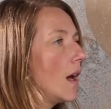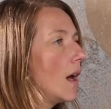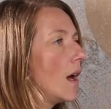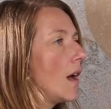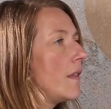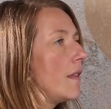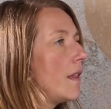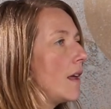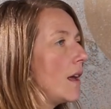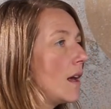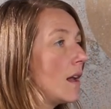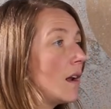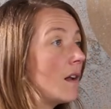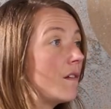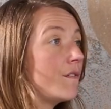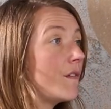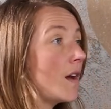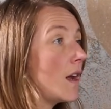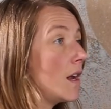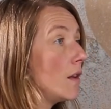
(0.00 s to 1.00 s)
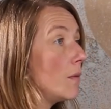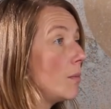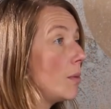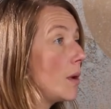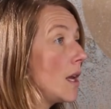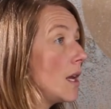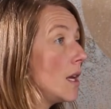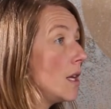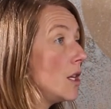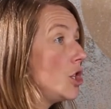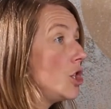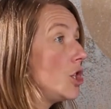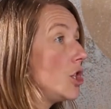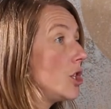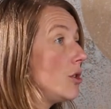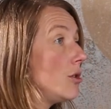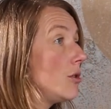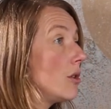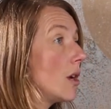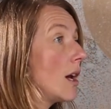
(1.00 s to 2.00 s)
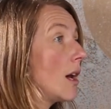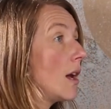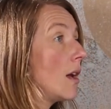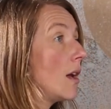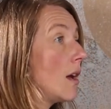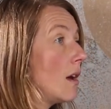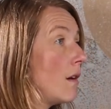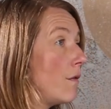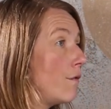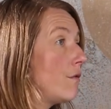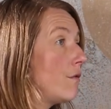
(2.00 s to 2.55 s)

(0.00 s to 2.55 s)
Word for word: And then a final page. I have